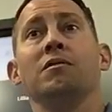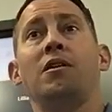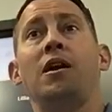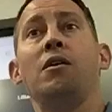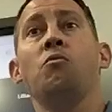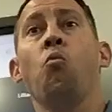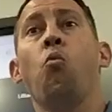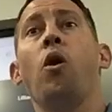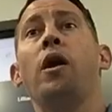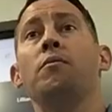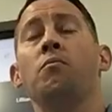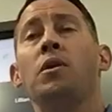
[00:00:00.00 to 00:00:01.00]
right.
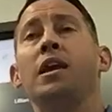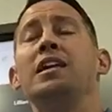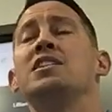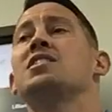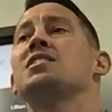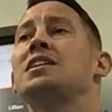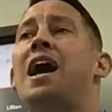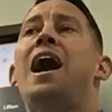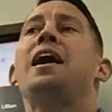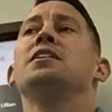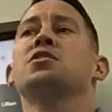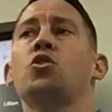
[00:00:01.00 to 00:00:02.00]
What each
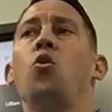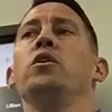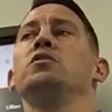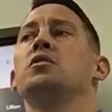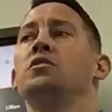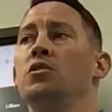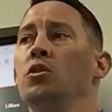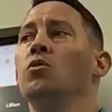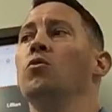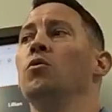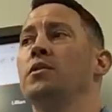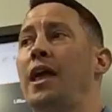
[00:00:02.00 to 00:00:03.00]
side is going to
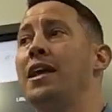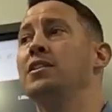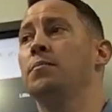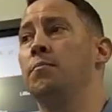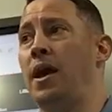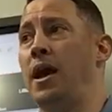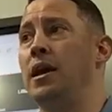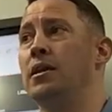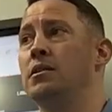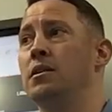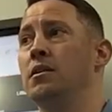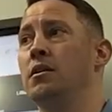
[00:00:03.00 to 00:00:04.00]
do in that debate
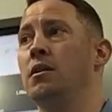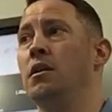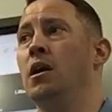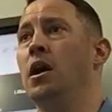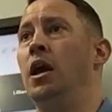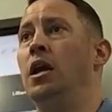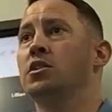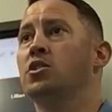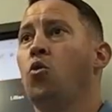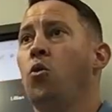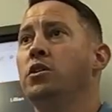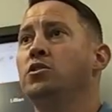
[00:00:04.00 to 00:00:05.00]
is
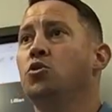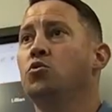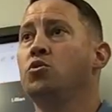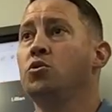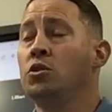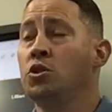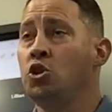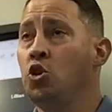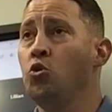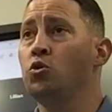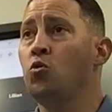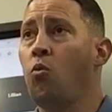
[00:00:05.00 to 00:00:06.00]
going to
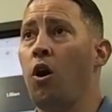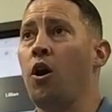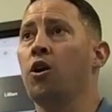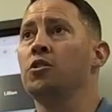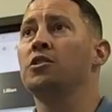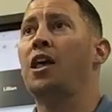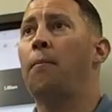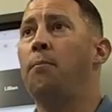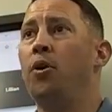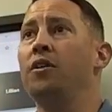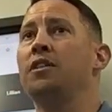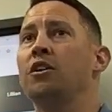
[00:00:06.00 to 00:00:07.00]
use words that
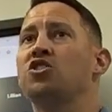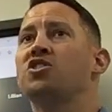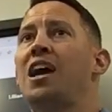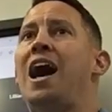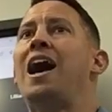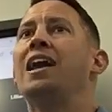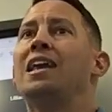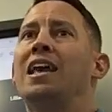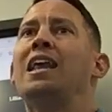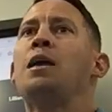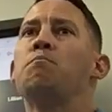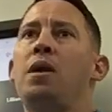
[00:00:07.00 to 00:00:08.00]
put their side
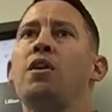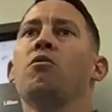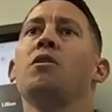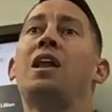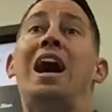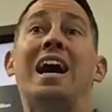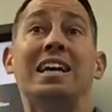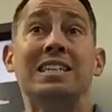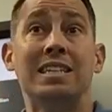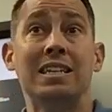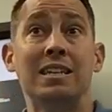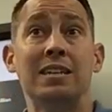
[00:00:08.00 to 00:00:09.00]
in a better
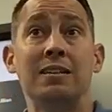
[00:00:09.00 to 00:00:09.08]
light.